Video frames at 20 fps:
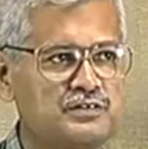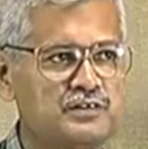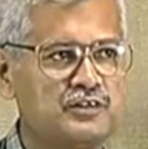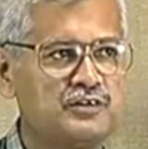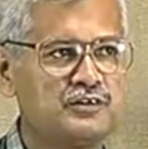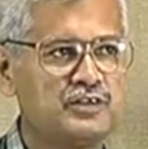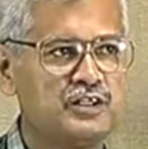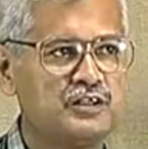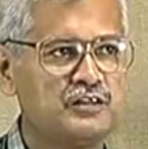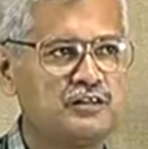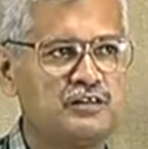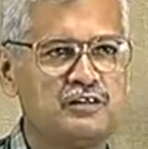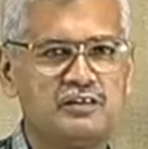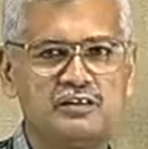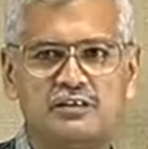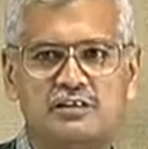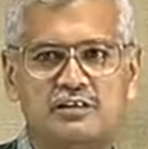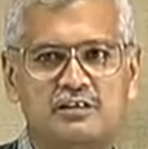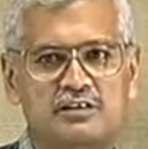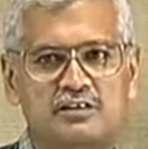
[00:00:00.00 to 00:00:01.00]
Okay,
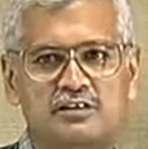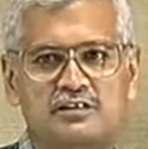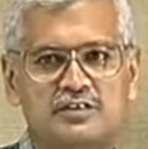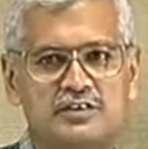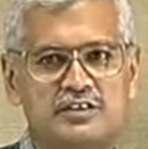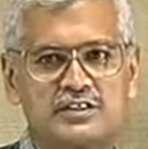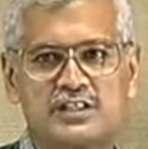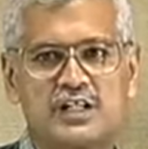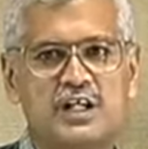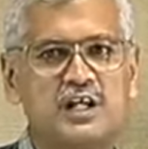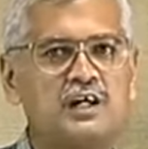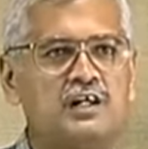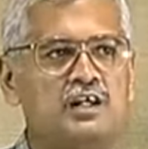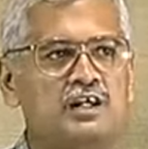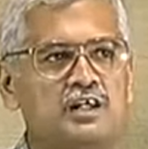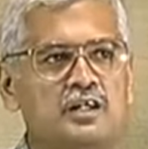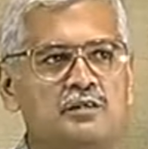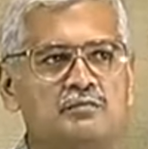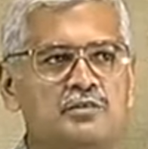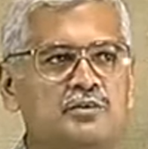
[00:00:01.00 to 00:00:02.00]
this n
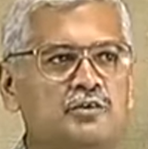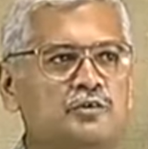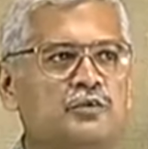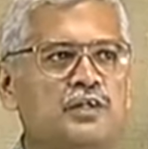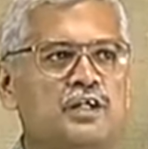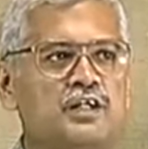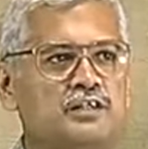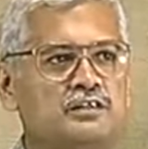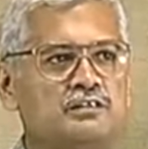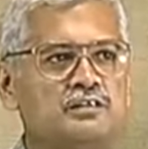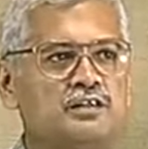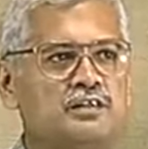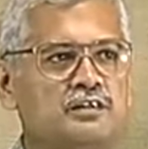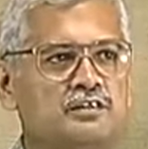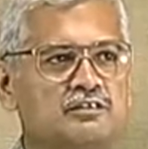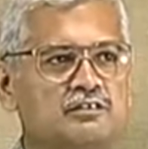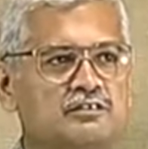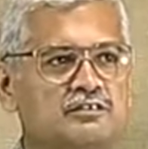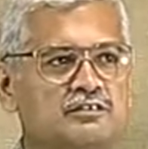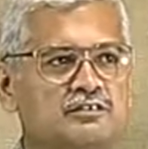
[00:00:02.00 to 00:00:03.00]
and m could be anything.
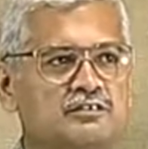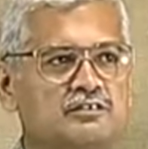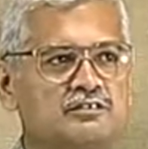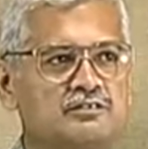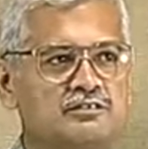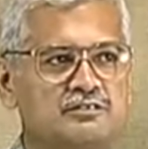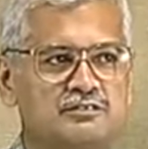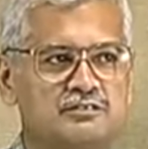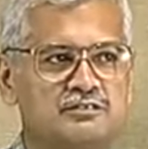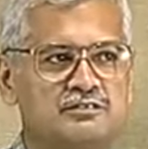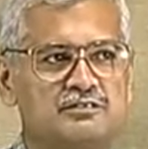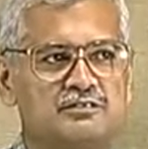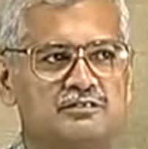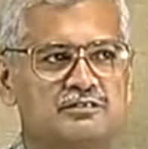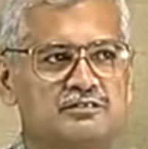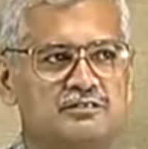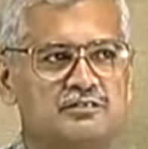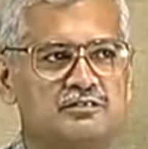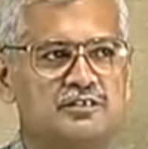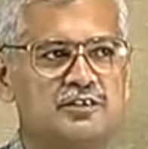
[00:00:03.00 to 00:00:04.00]

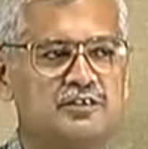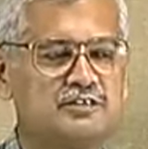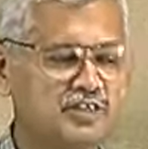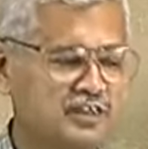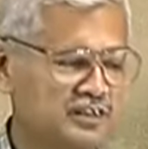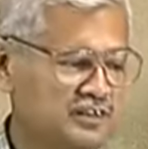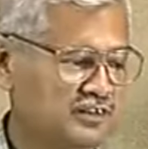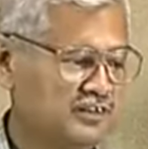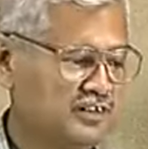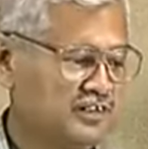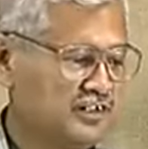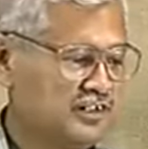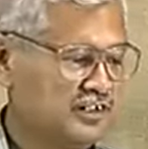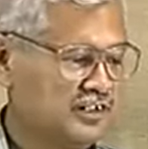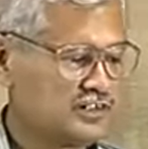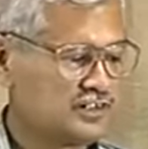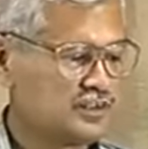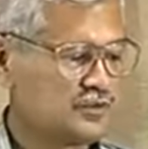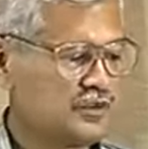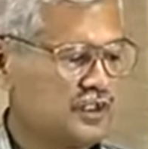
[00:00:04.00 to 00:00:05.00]
Okay,
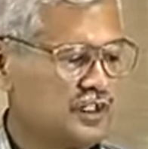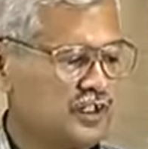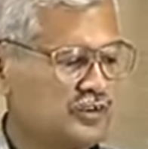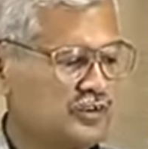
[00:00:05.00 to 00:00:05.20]
so we are